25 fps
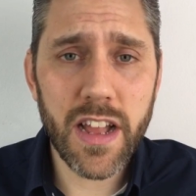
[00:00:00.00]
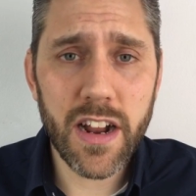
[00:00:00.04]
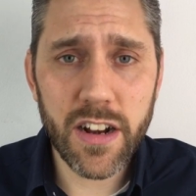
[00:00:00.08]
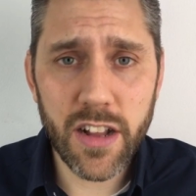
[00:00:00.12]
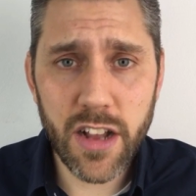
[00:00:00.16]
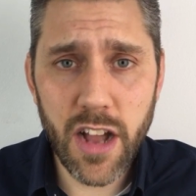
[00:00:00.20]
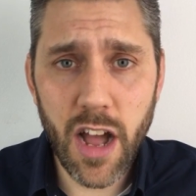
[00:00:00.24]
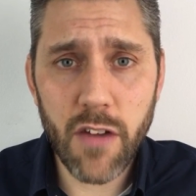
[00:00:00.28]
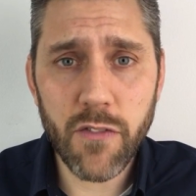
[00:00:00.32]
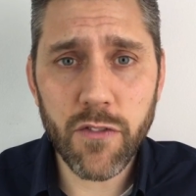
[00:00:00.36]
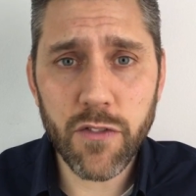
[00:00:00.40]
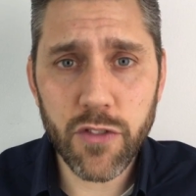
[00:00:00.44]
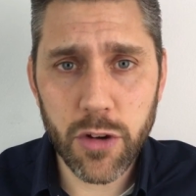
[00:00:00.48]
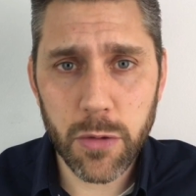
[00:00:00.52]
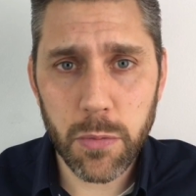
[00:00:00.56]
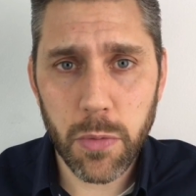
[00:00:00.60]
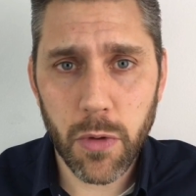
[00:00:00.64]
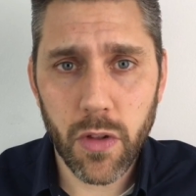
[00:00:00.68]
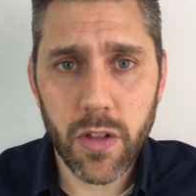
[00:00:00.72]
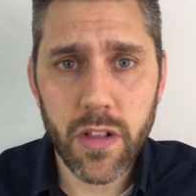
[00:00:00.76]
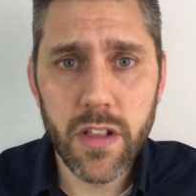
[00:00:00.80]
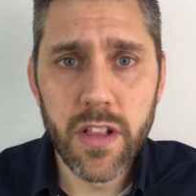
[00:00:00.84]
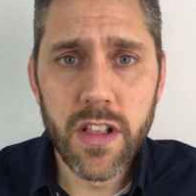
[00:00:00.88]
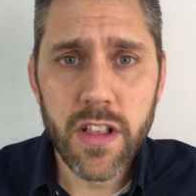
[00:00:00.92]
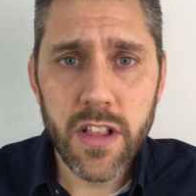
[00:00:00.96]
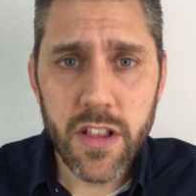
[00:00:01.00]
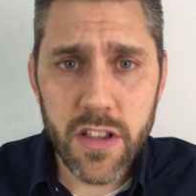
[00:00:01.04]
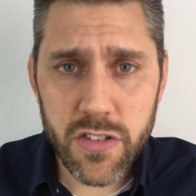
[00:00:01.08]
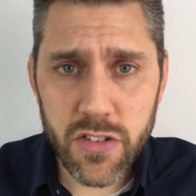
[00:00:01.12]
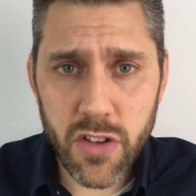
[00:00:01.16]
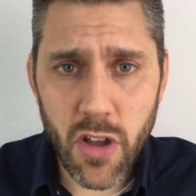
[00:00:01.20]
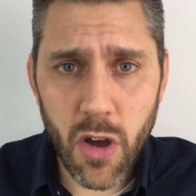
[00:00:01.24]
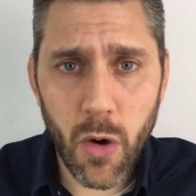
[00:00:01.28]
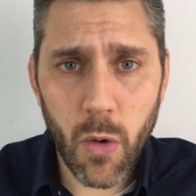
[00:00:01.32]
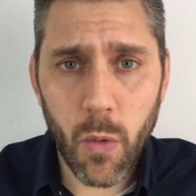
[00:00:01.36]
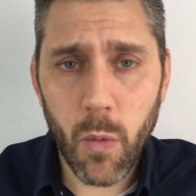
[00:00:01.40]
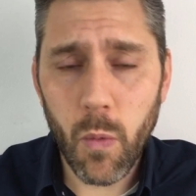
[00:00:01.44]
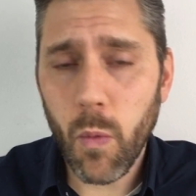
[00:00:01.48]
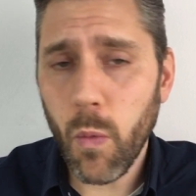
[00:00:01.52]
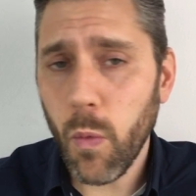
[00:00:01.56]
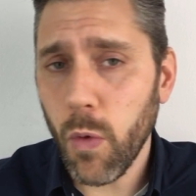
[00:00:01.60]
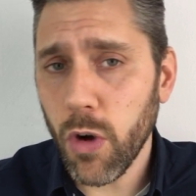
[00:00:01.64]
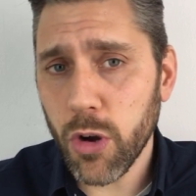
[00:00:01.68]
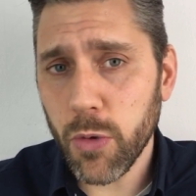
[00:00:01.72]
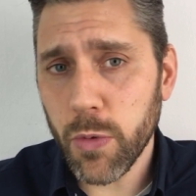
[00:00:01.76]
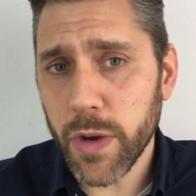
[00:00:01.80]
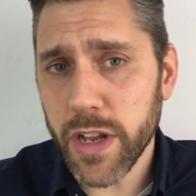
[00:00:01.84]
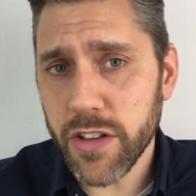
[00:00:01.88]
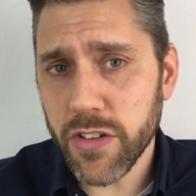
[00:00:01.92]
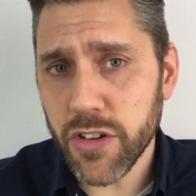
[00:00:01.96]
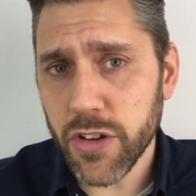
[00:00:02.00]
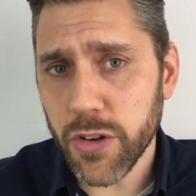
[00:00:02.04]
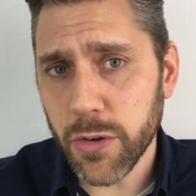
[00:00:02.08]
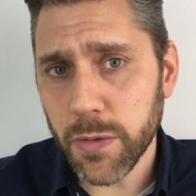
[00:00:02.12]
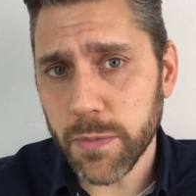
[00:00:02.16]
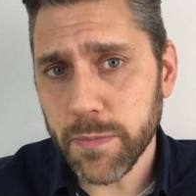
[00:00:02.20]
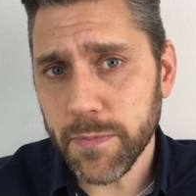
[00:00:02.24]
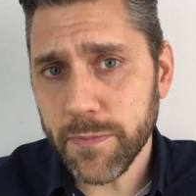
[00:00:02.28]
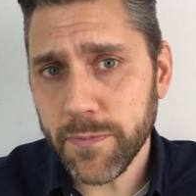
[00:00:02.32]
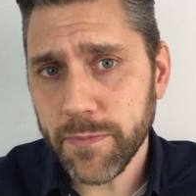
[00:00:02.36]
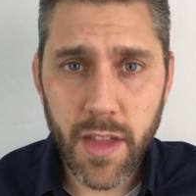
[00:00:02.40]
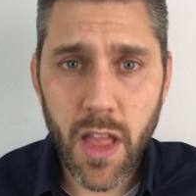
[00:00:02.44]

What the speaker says: uncomfortable. So, what do?